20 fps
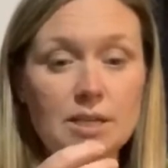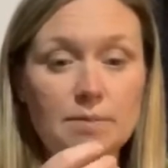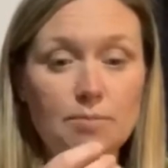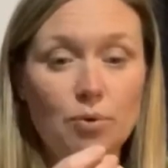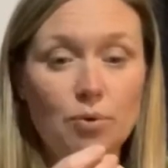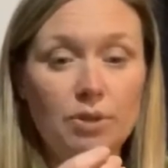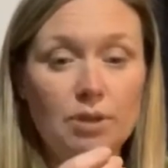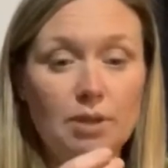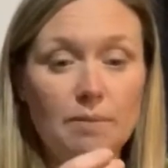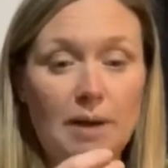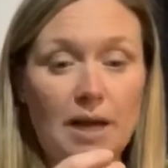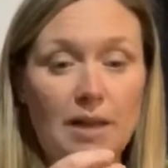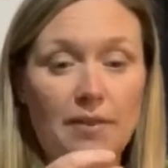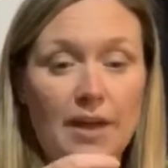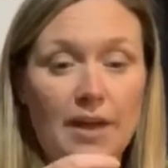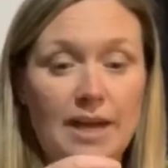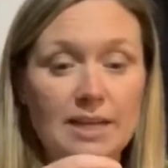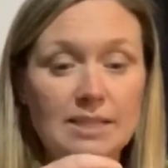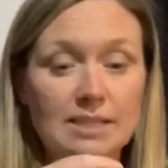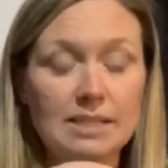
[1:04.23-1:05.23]
put them on
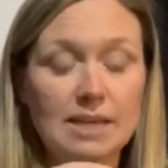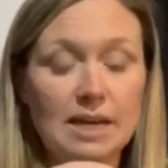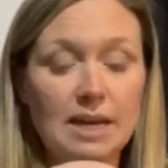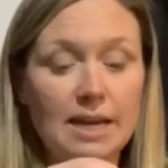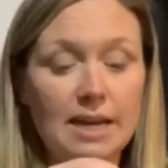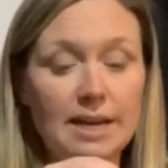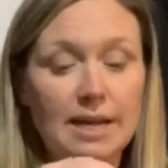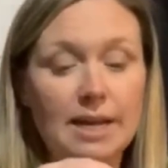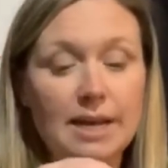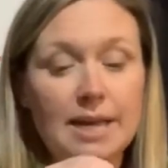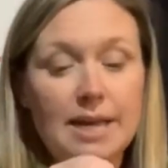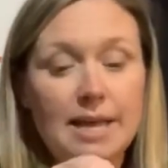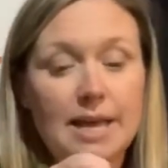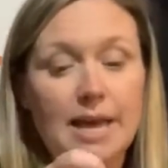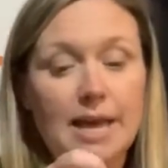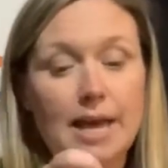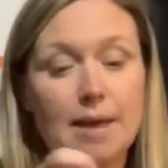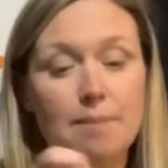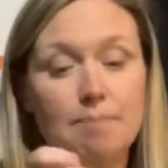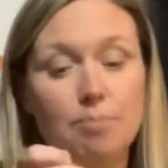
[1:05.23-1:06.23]
that side,
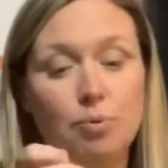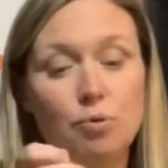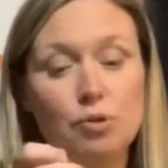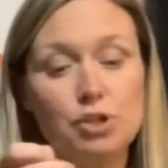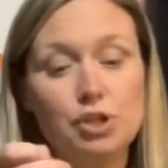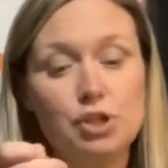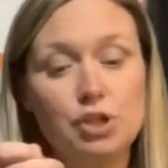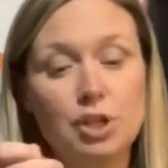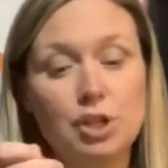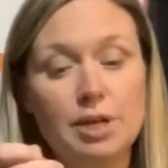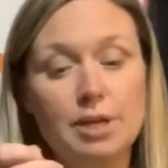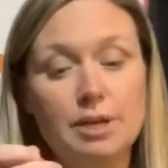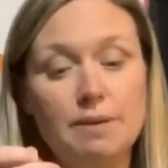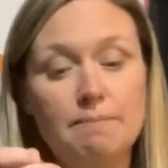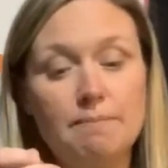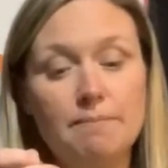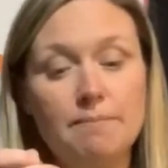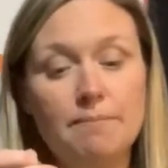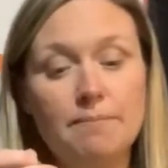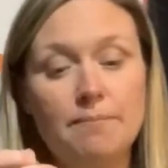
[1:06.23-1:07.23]
and push
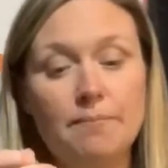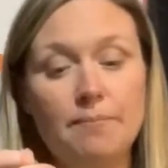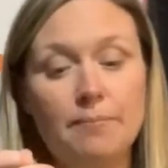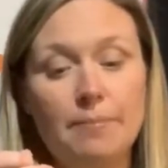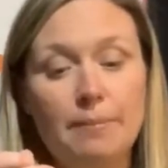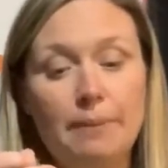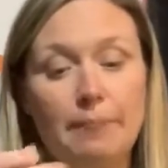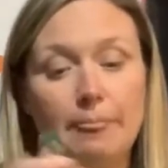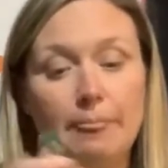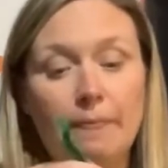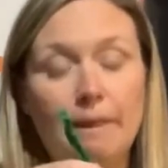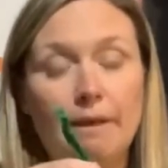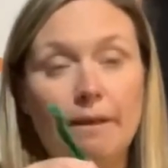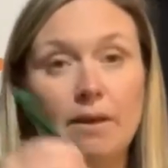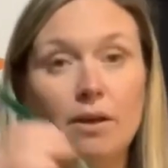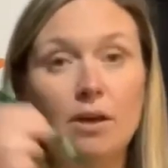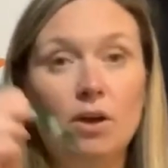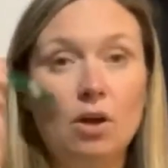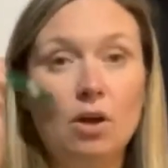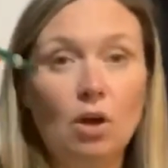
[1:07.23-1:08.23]
them
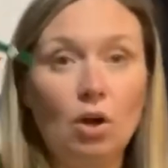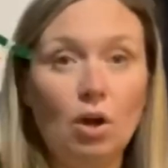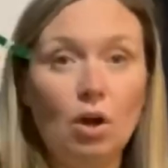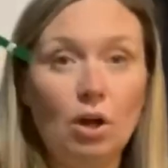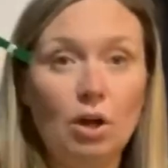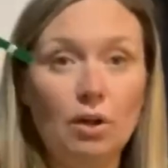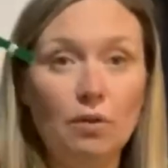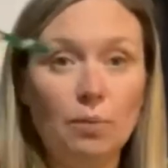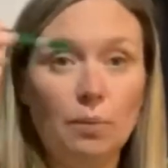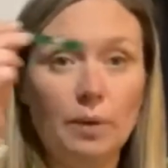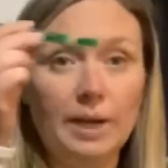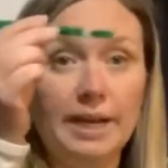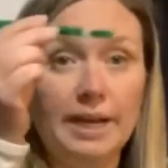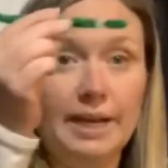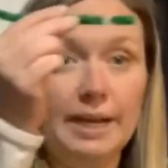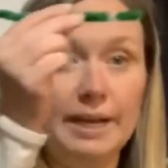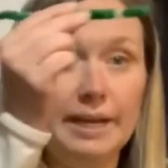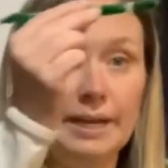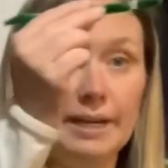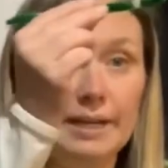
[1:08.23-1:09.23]
all the
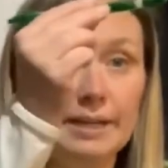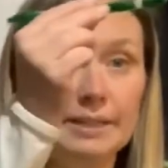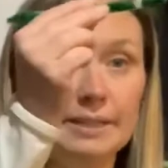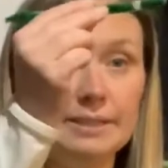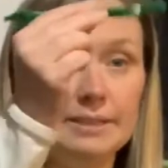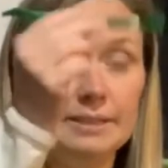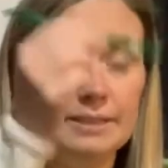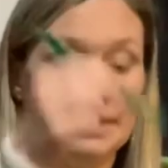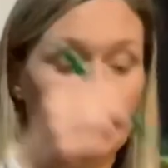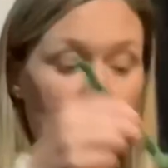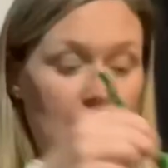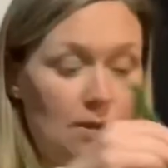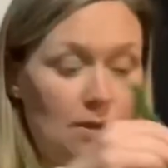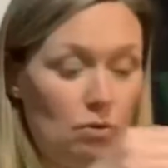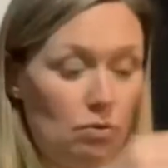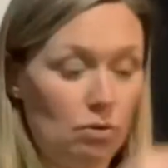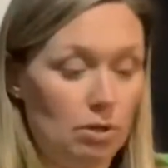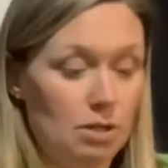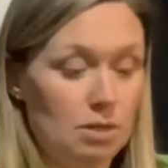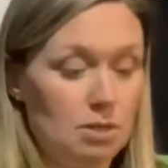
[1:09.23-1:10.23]
way
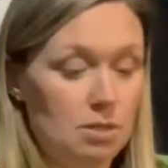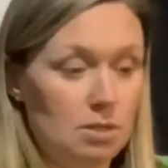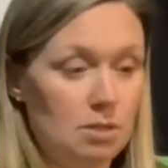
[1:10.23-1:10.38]
down.